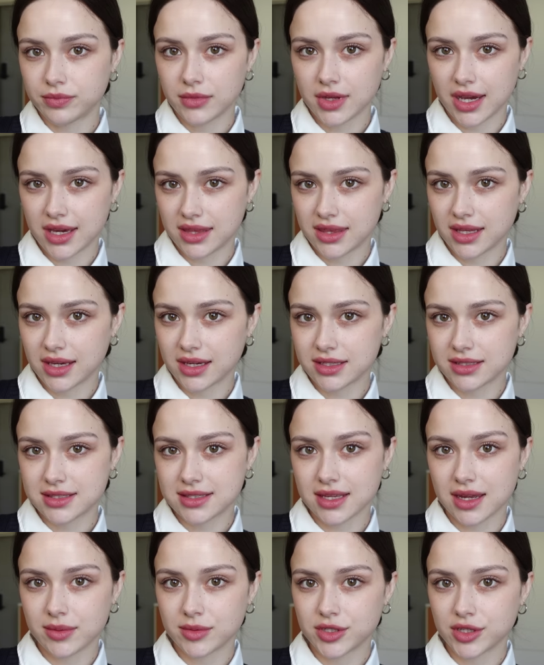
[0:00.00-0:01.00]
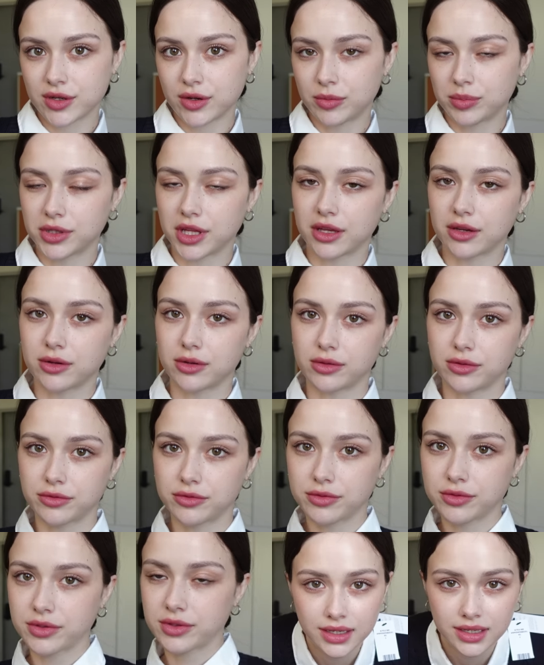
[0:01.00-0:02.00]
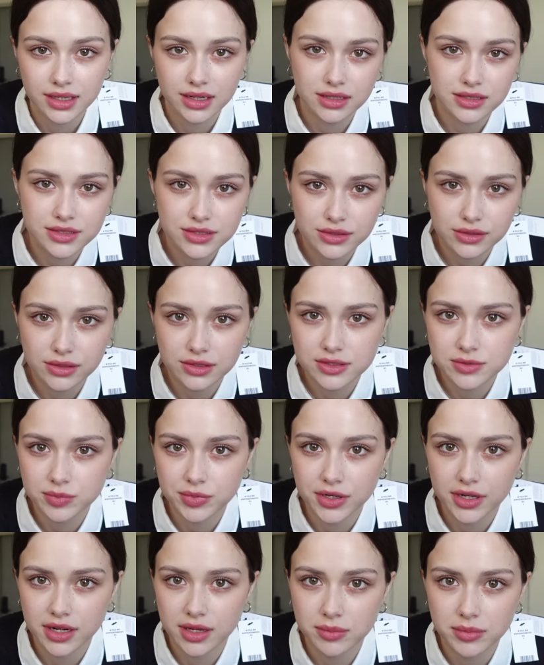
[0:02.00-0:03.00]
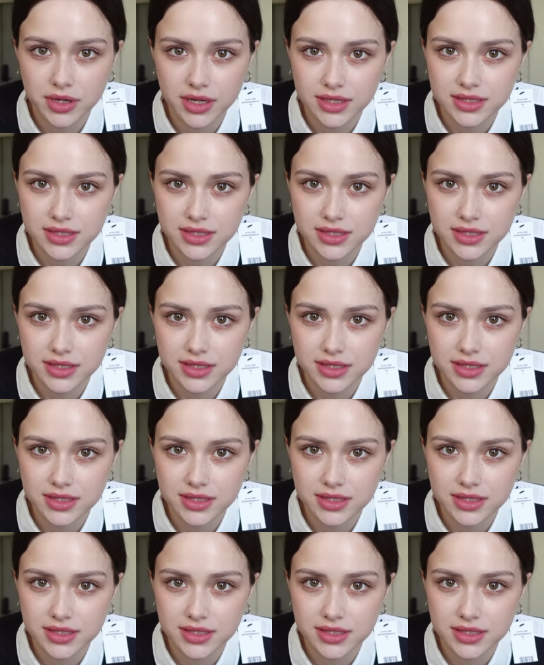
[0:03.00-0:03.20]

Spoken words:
I think it's time to go play golf. It also looks pretty by